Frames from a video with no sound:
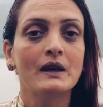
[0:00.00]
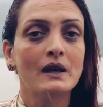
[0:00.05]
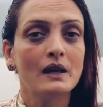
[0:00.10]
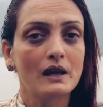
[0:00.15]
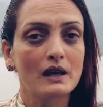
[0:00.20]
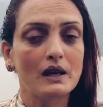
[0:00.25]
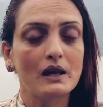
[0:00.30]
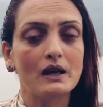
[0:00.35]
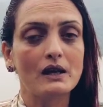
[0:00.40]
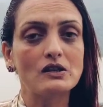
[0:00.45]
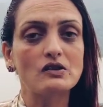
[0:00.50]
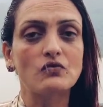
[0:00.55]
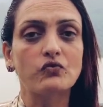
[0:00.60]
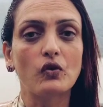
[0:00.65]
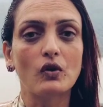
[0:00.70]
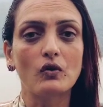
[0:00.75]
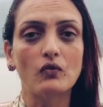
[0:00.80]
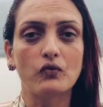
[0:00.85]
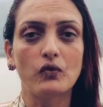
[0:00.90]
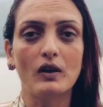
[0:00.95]
He is
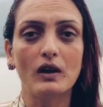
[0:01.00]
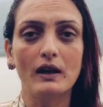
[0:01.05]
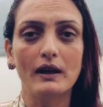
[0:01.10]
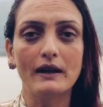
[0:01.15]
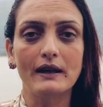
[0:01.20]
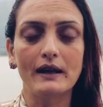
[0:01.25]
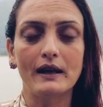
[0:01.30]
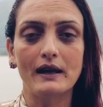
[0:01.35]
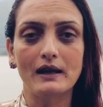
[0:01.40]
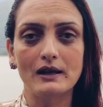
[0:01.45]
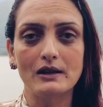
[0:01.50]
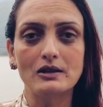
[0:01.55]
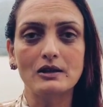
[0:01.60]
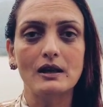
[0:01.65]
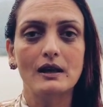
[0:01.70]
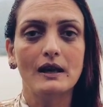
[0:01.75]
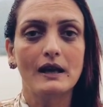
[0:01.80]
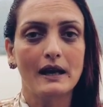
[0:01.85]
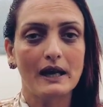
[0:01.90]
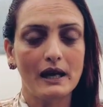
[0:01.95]
fulfilling it
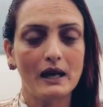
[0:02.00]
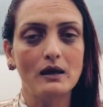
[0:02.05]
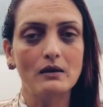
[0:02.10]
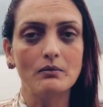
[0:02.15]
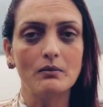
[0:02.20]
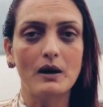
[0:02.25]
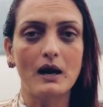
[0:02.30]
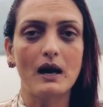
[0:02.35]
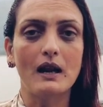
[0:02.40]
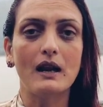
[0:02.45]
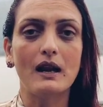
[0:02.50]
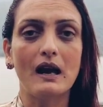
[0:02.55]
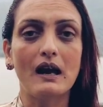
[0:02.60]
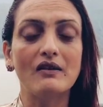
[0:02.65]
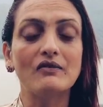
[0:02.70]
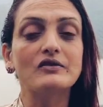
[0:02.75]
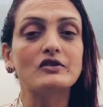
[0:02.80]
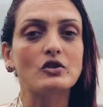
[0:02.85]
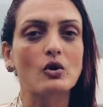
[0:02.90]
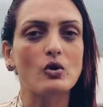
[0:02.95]
in my
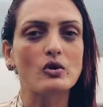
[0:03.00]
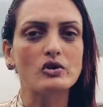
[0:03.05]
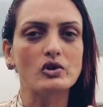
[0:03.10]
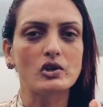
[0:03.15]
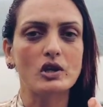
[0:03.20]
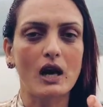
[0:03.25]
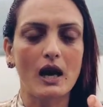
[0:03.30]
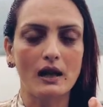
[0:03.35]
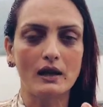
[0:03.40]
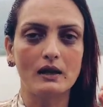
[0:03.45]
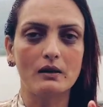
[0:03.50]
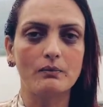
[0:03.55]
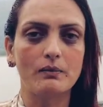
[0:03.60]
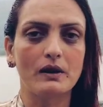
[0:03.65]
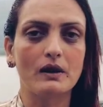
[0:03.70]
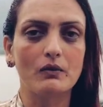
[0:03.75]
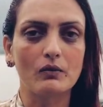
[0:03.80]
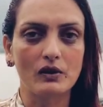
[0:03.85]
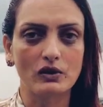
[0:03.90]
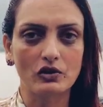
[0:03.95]
life, so shall it
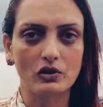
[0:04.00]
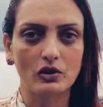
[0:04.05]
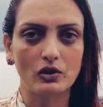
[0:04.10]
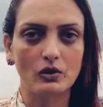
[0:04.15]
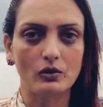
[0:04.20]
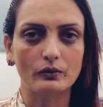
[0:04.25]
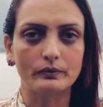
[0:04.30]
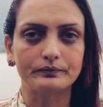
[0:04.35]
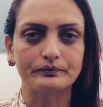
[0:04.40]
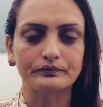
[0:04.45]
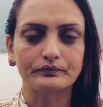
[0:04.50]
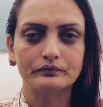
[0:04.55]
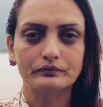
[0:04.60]
be with you.